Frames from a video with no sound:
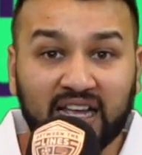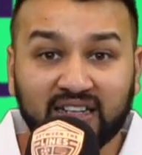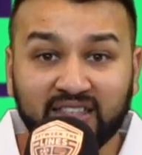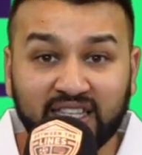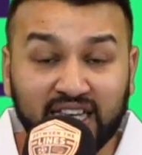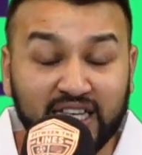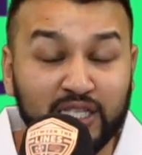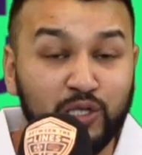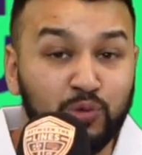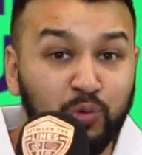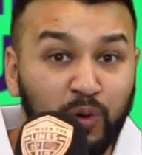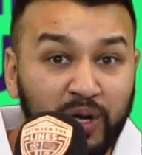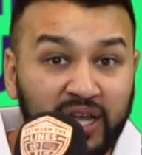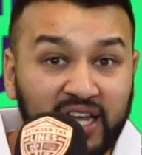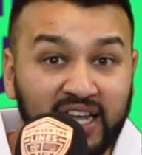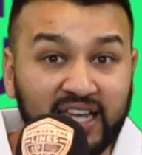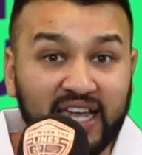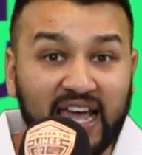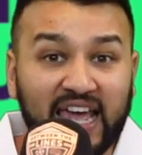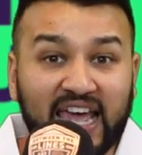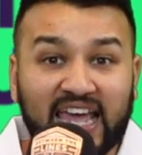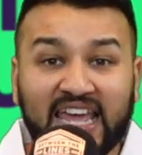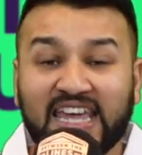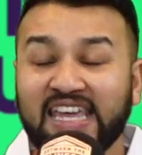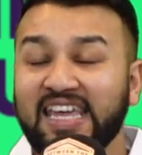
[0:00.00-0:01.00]
This week
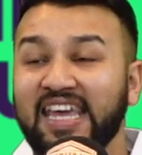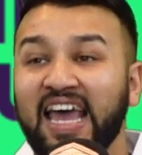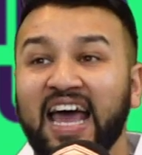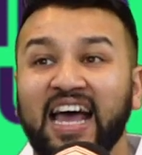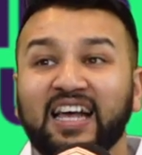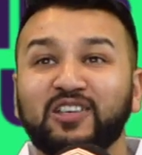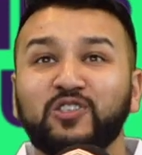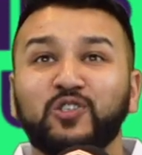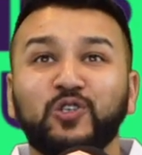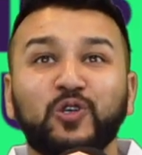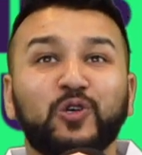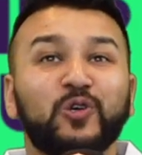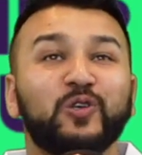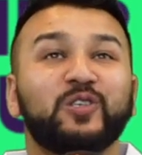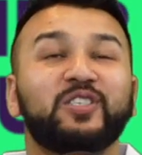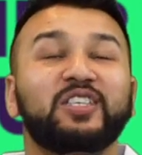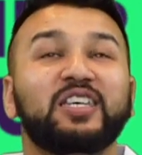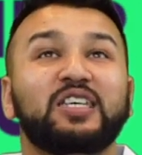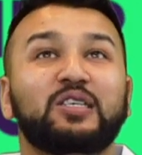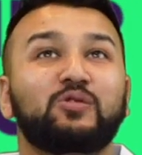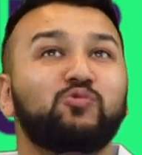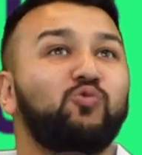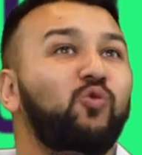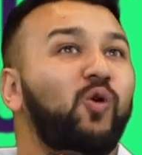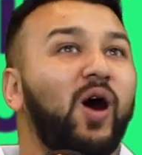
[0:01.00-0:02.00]
he has used
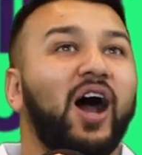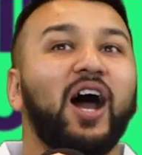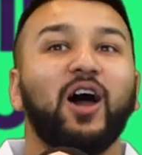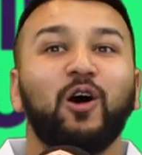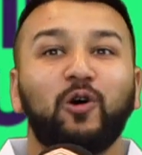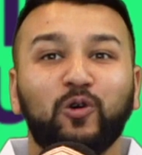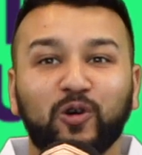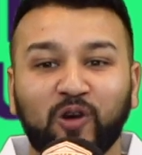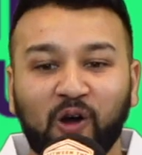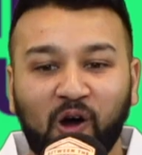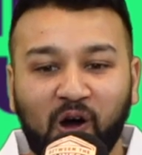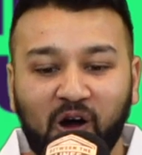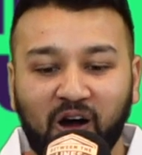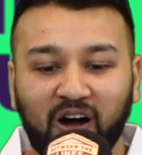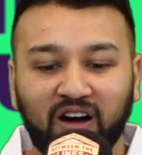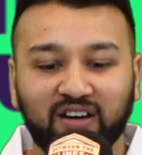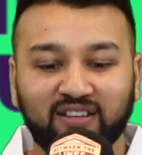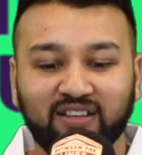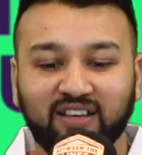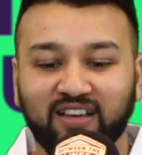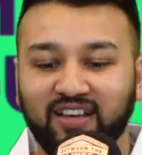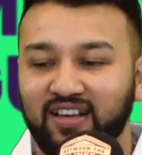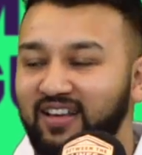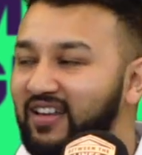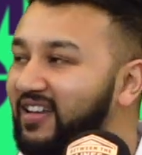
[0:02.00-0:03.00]
his wild card.